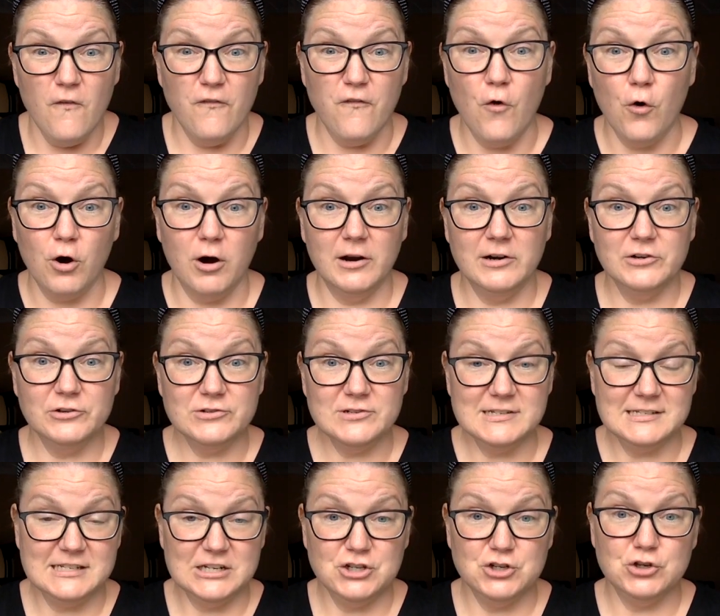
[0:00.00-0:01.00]
400
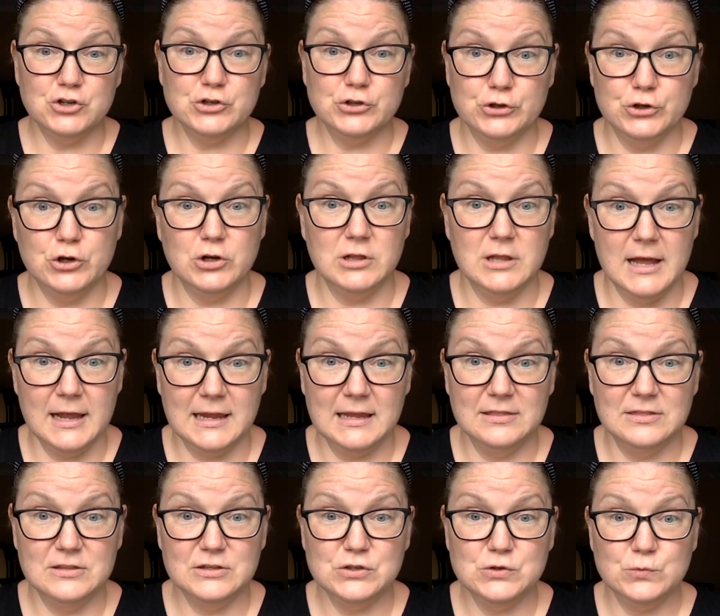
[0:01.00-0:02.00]
stitchers look like
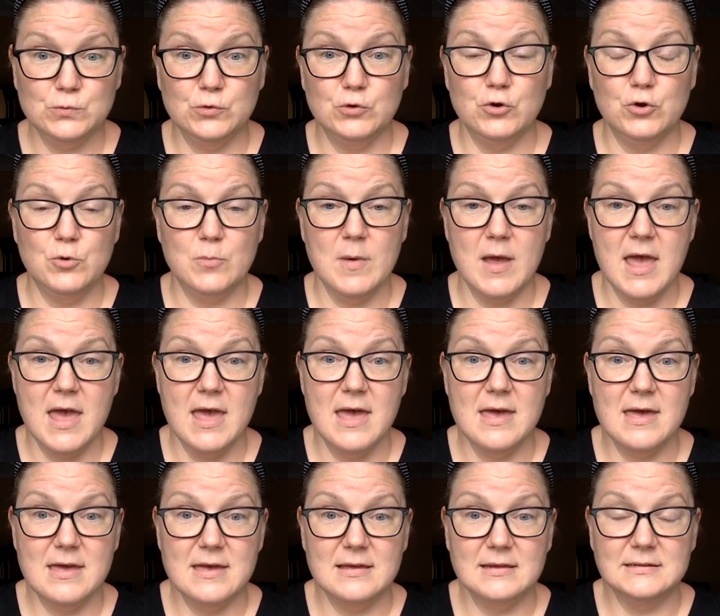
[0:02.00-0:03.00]
in this room,
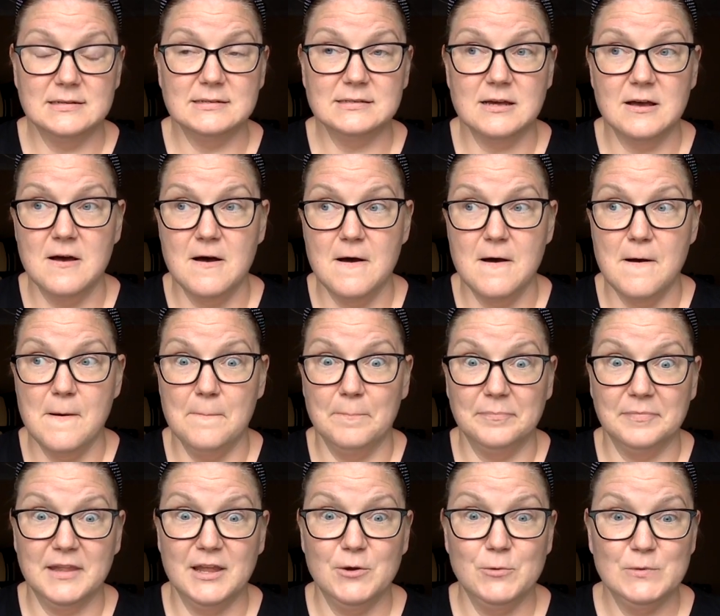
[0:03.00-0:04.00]
and um,
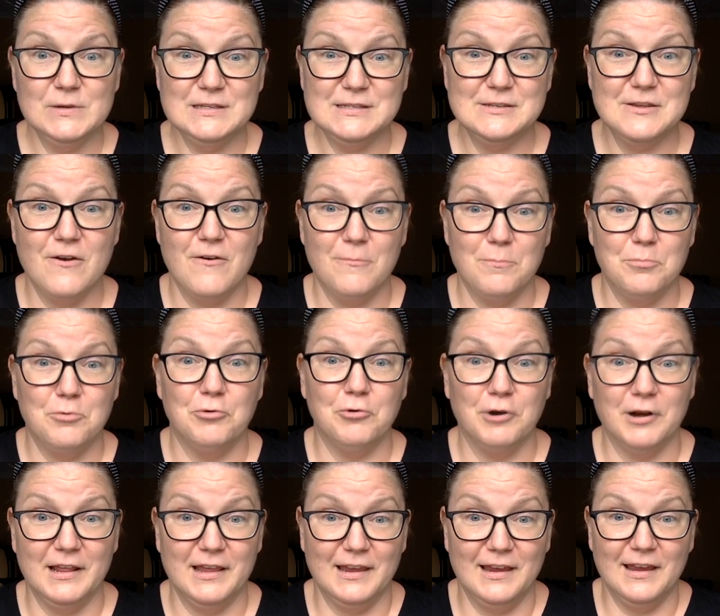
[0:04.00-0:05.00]
it was
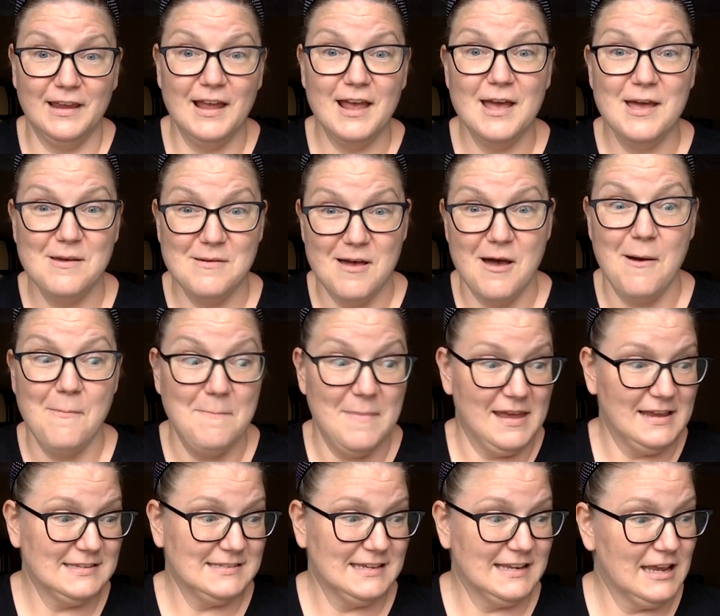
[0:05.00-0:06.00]
pretty
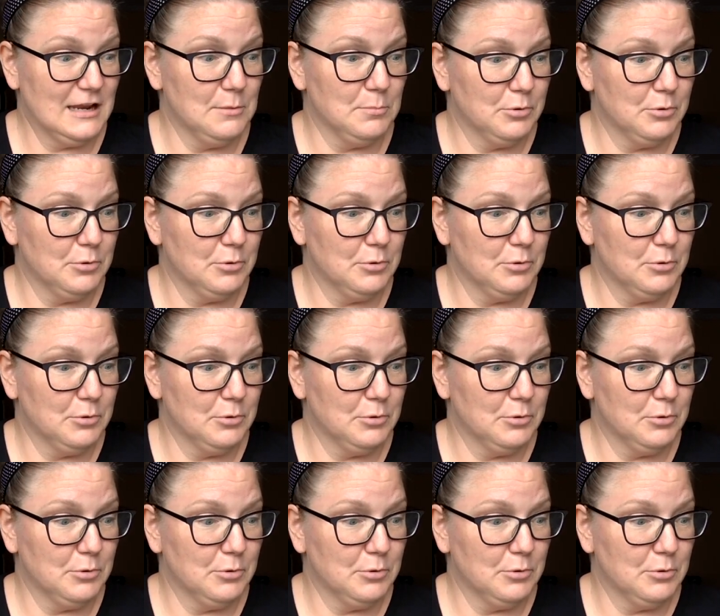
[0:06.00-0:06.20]
amazing and